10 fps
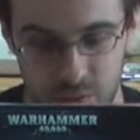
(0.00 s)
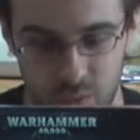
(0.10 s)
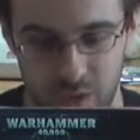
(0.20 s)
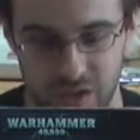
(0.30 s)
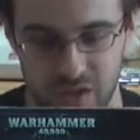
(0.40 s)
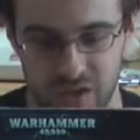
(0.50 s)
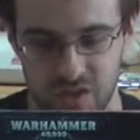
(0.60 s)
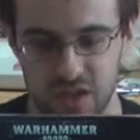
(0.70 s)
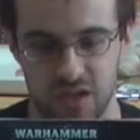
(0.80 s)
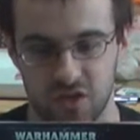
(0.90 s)
which is
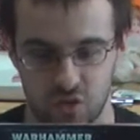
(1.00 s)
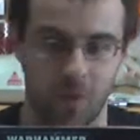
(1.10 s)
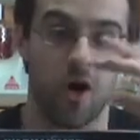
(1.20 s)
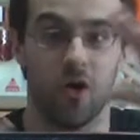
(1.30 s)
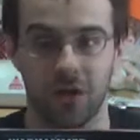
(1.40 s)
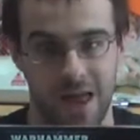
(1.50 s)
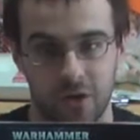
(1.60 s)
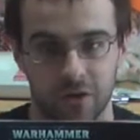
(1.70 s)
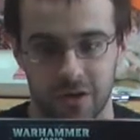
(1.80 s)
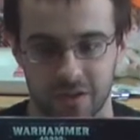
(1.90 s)
the small
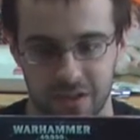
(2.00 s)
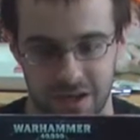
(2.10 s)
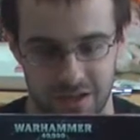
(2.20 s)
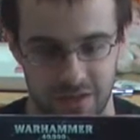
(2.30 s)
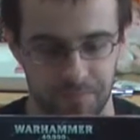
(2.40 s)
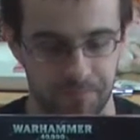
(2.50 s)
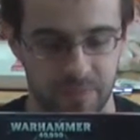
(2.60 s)
eldar titan